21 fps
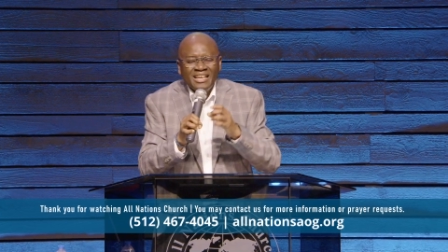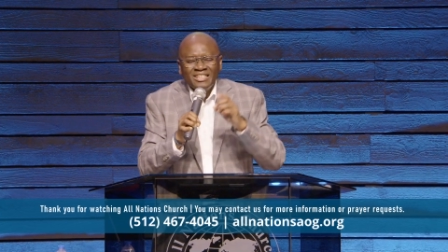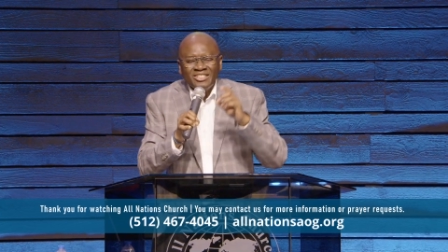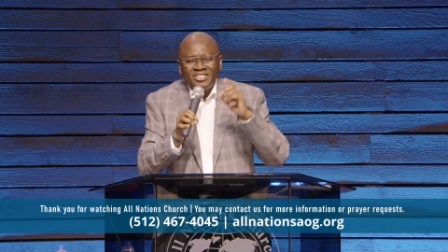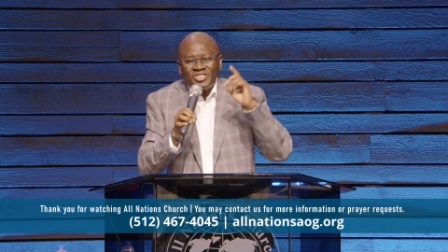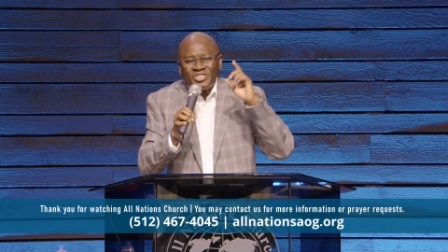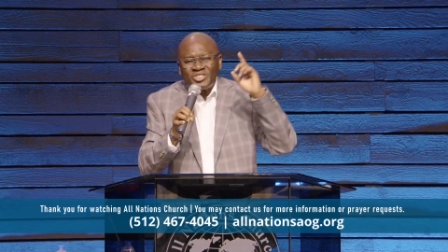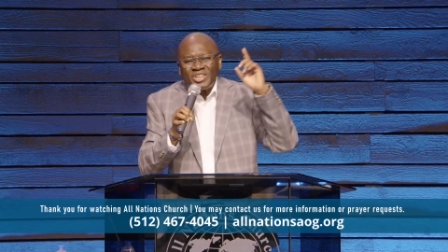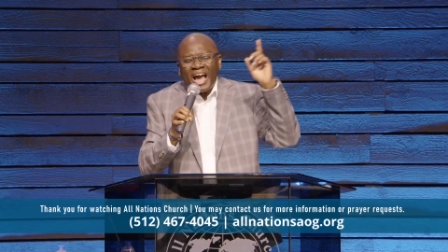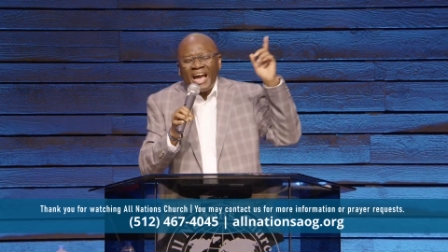
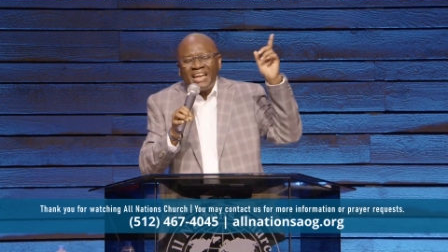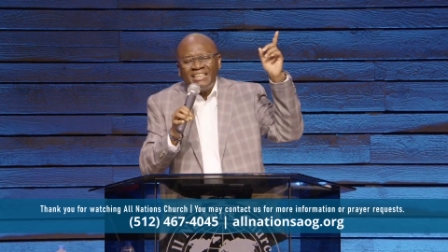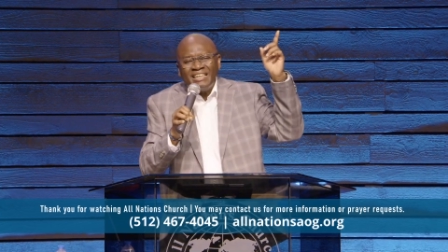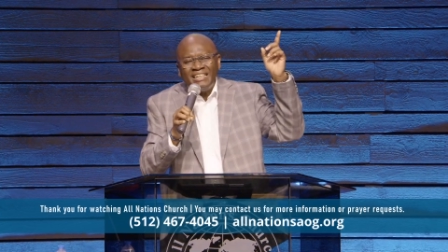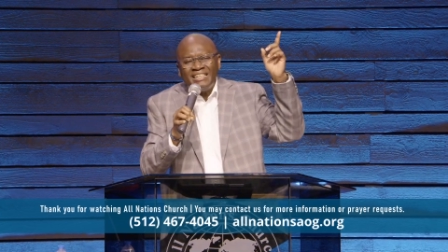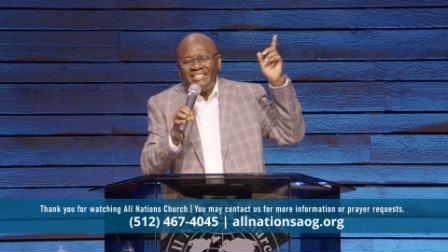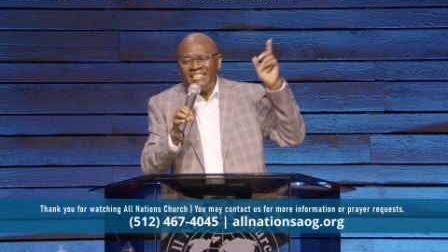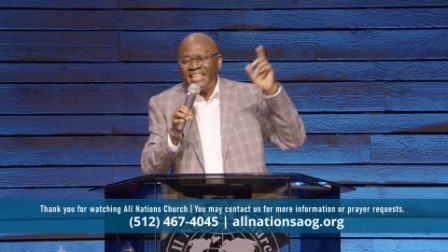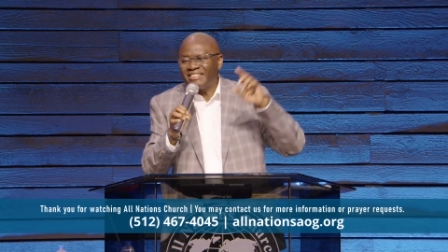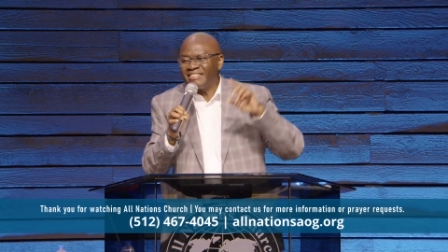
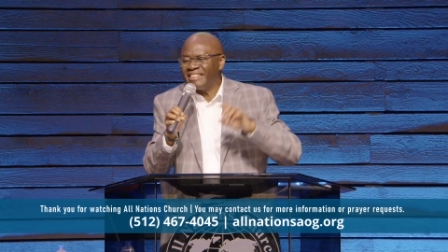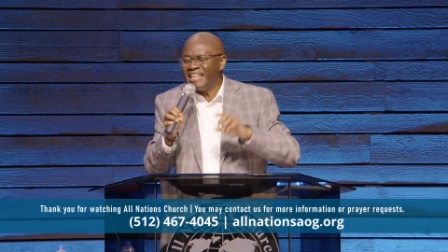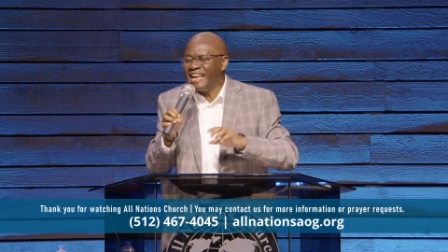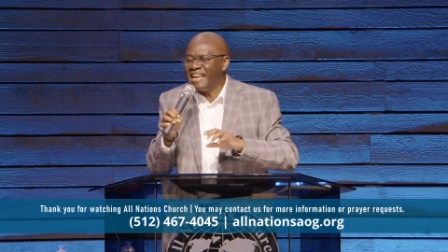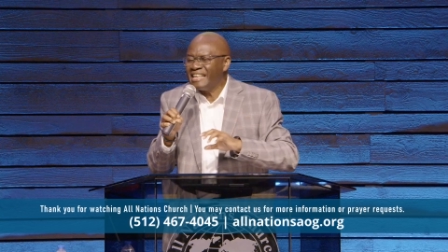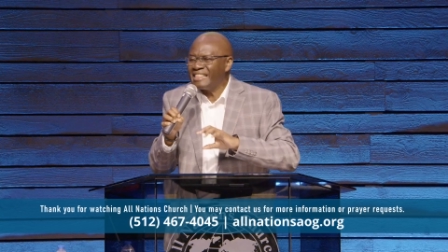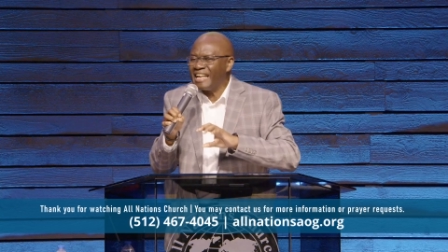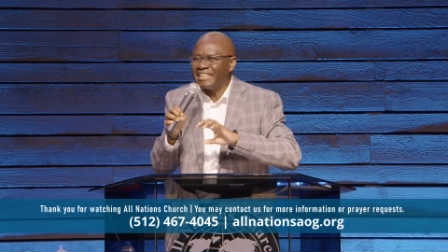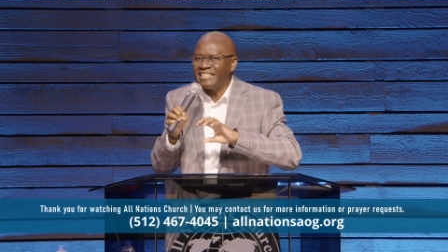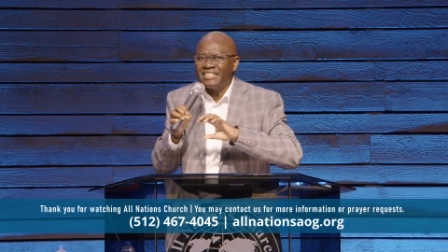suddenly the
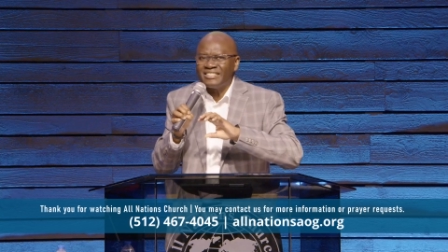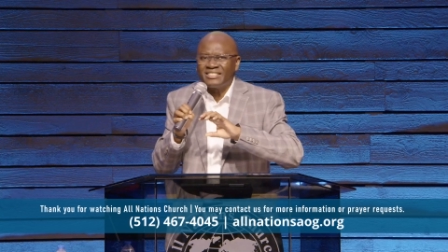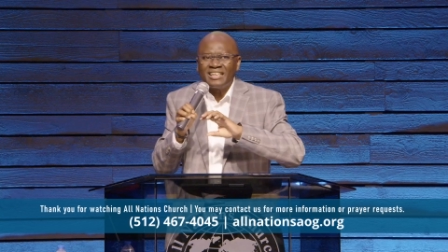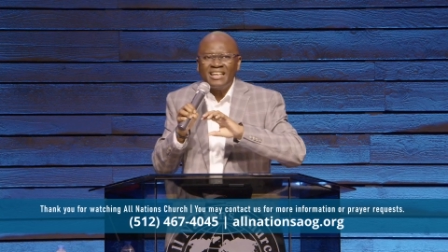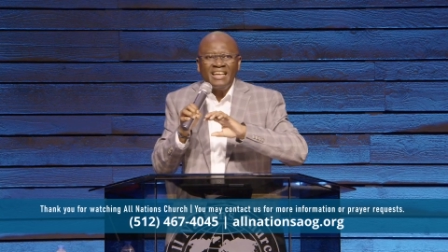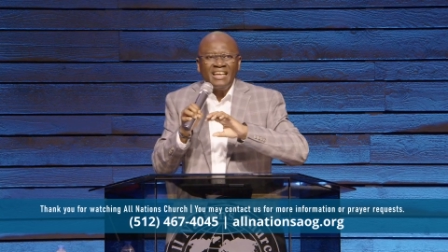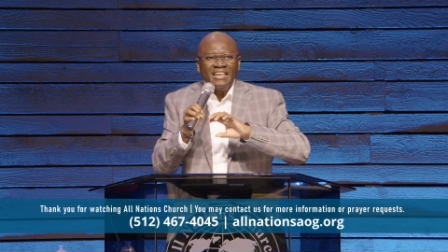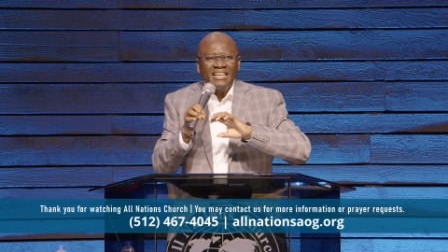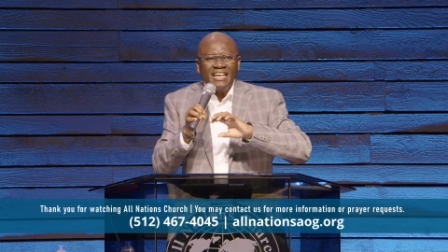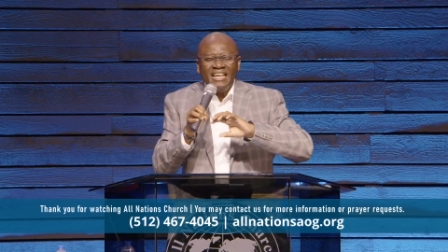thing that is
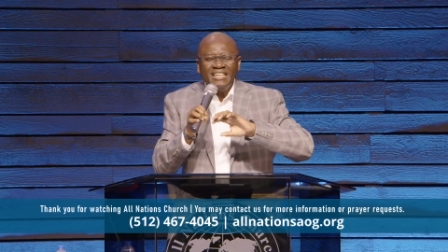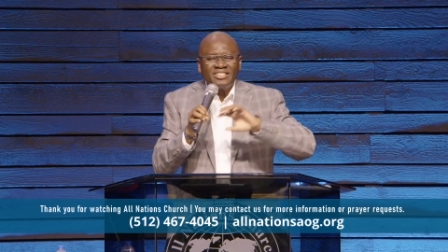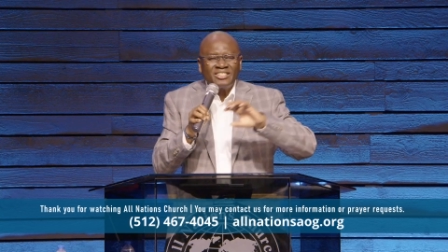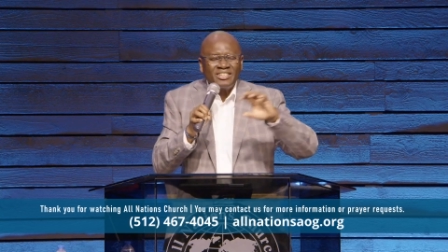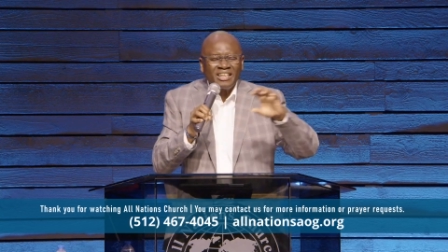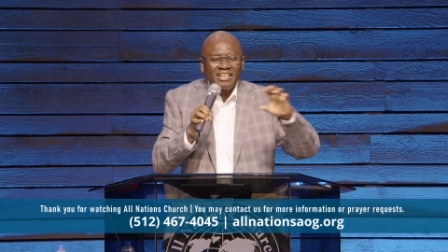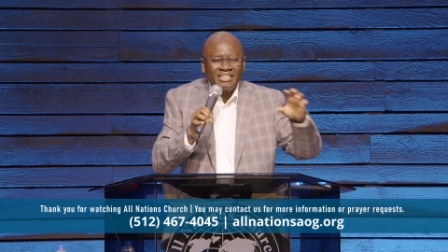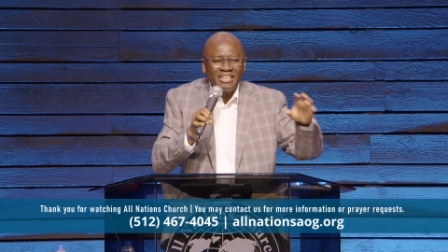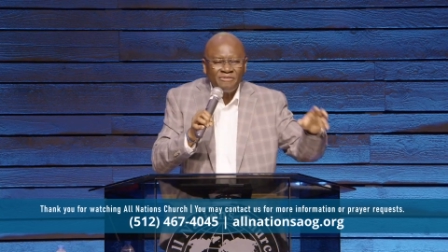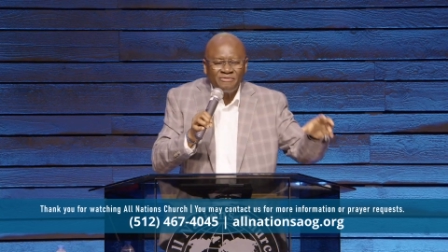
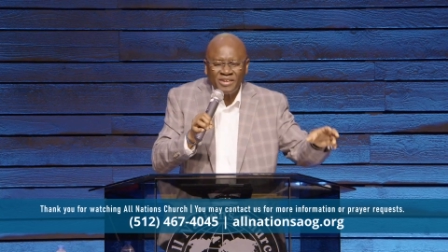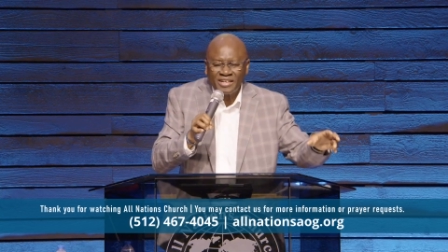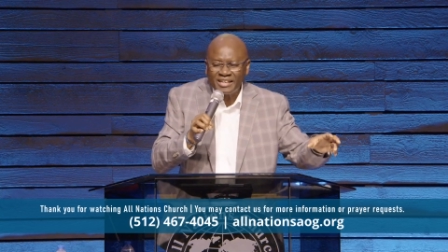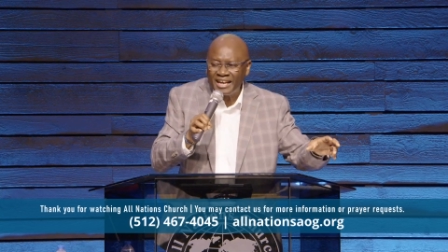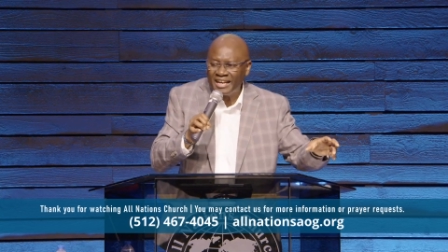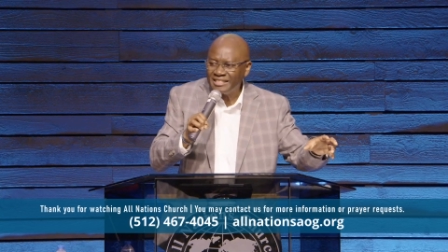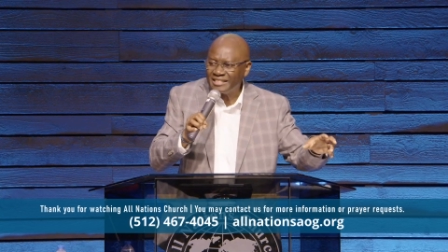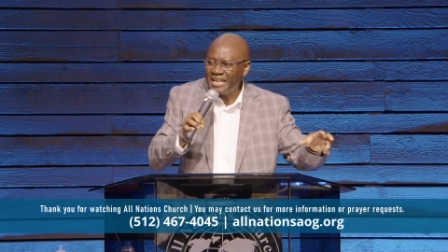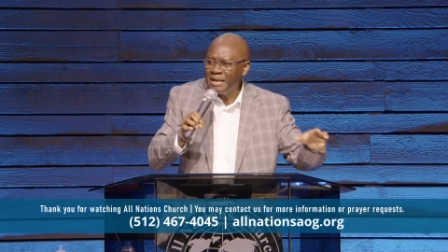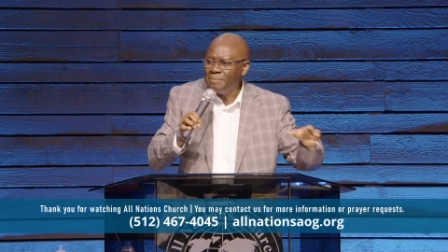
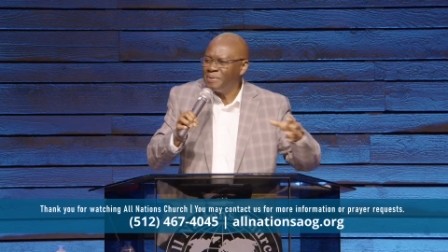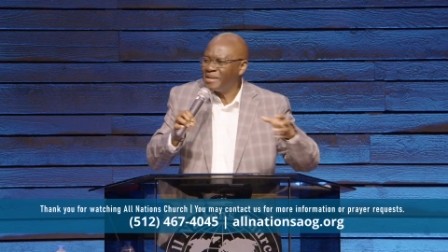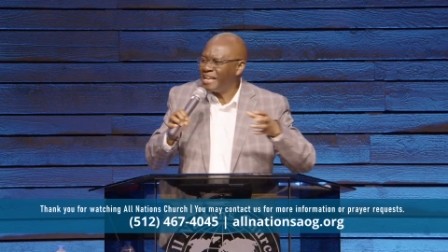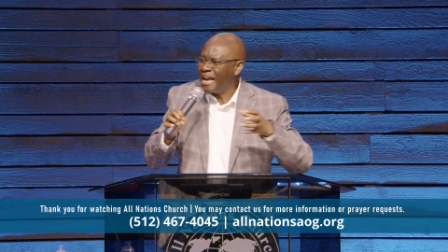insignificant, it